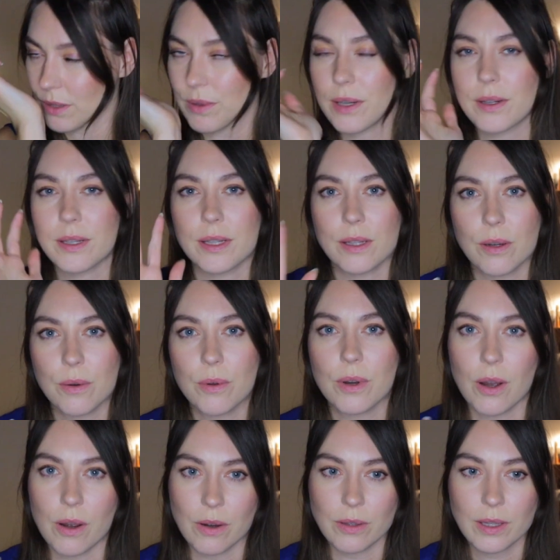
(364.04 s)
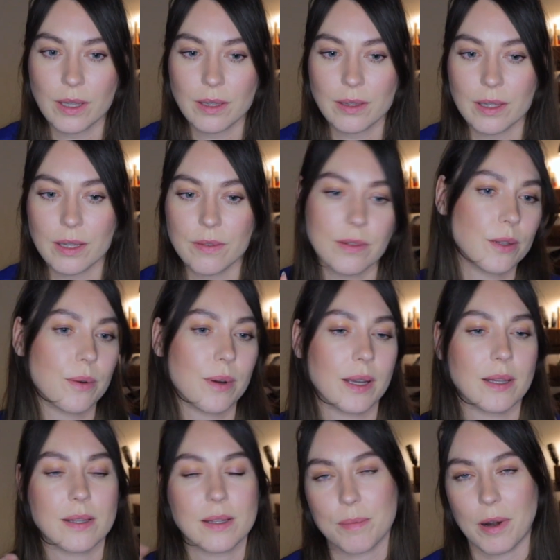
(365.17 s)
So there is no coconut, even though I
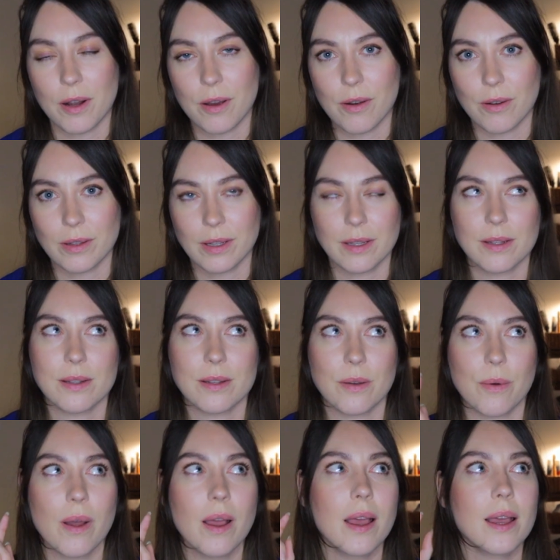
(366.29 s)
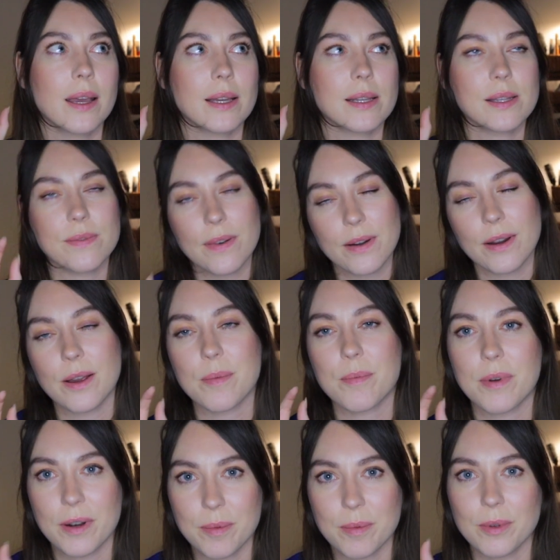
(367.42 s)
can smell coconut. So it's very
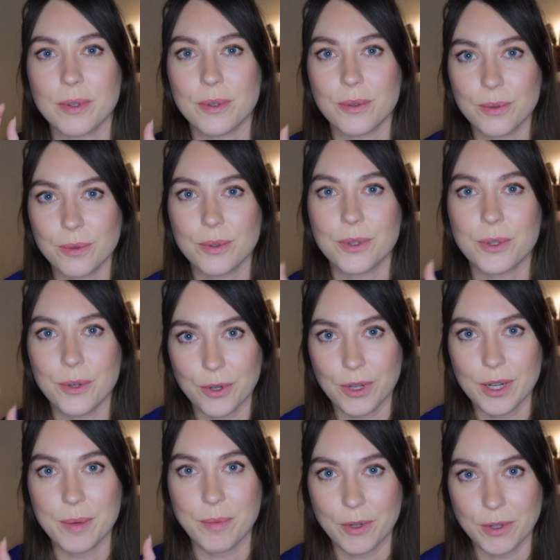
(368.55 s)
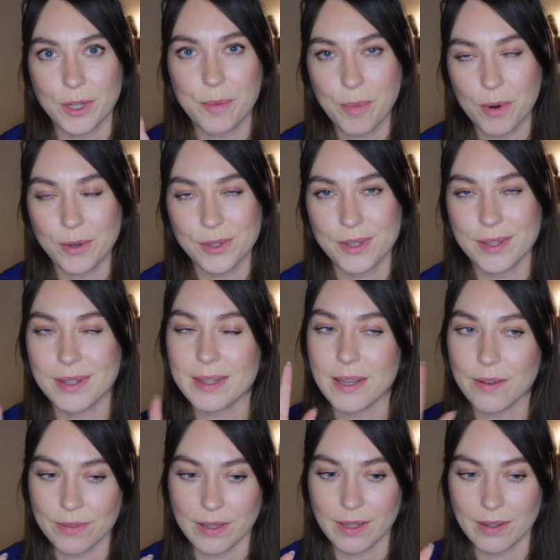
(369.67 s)
comparable to Dior Hypnotic Poison,
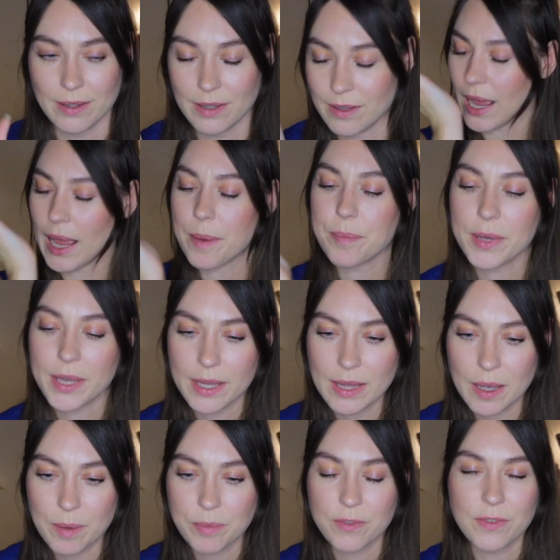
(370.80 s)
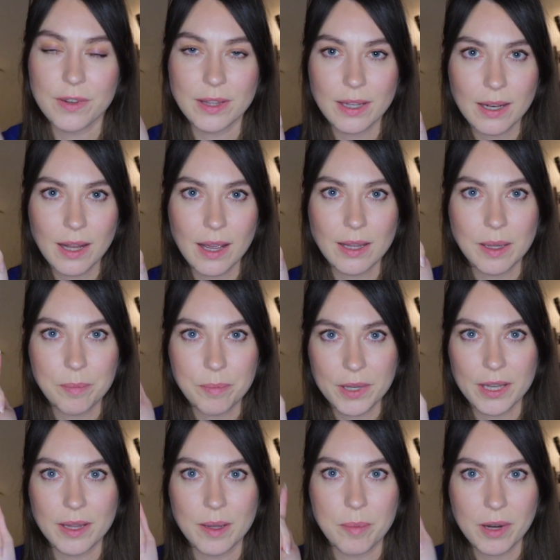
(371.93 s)
definitely. I'm picking up vanilla and I'm
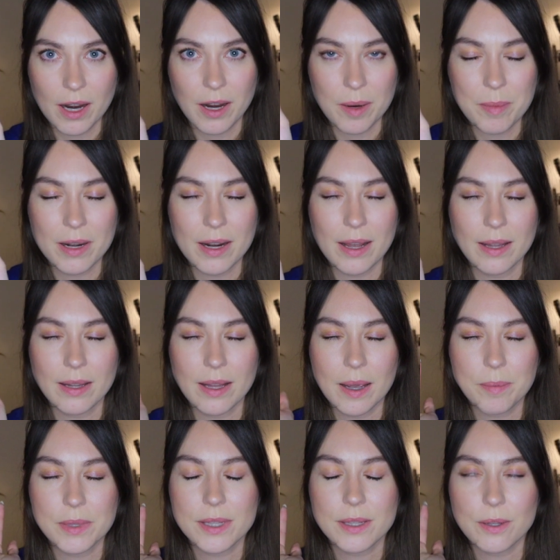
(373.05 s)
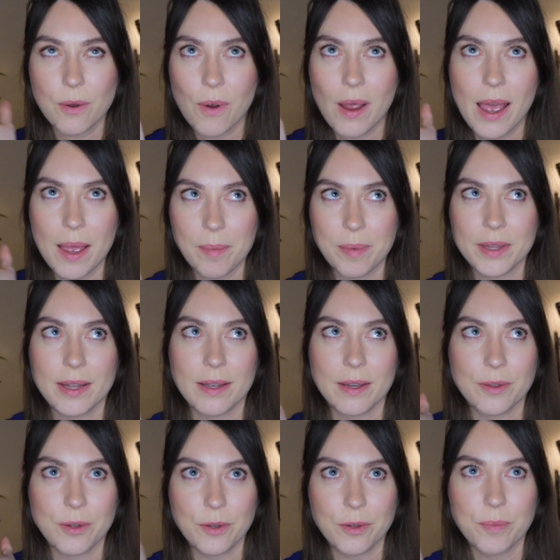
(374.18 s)
picking up caramel, and I'm so happy that I
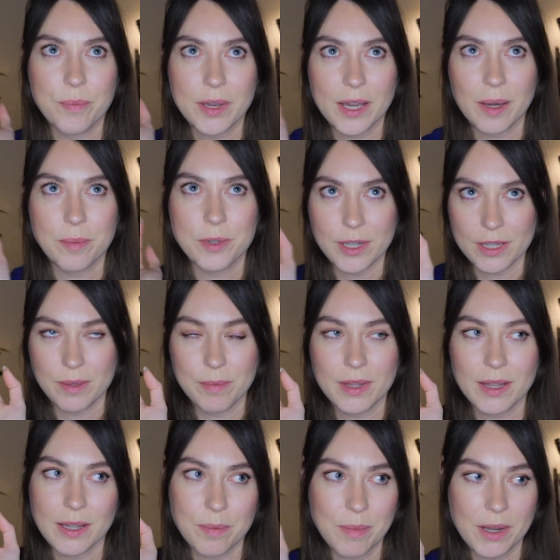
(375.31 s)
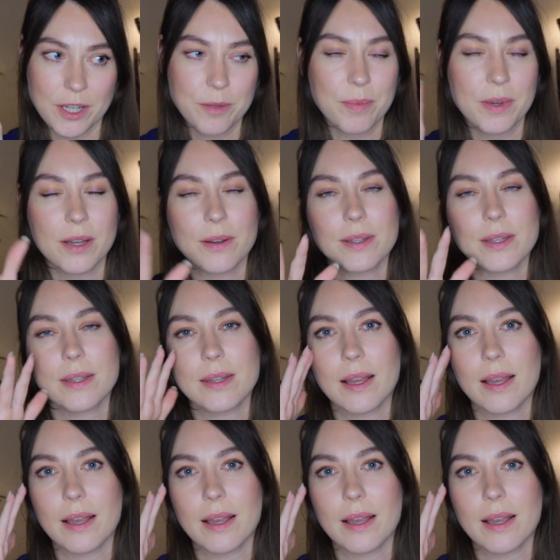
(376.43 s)
don't pick up jasmine that much, because